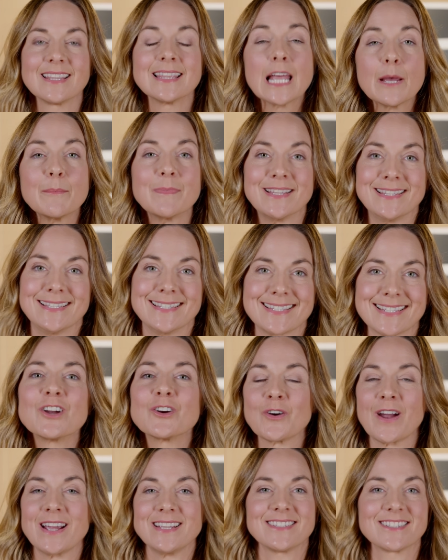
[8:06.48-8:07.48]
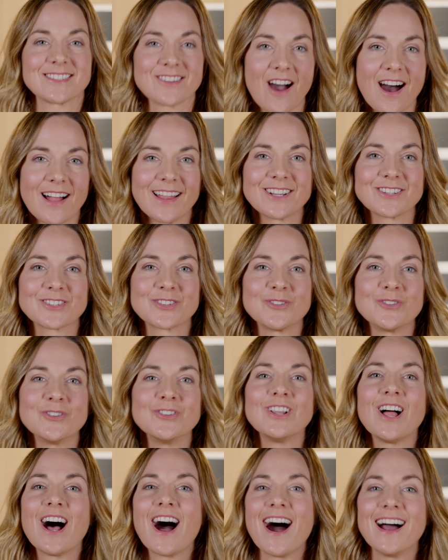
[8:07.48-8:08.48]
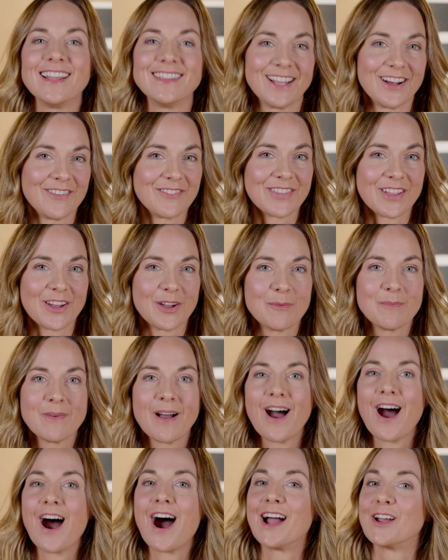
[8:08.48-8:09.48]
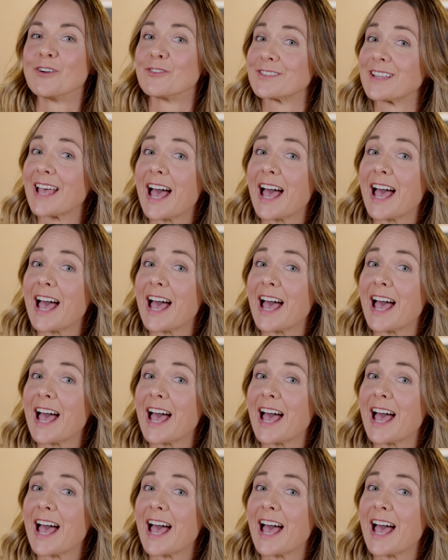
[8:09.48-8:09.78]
Lemons, great styling tool. I love them. I also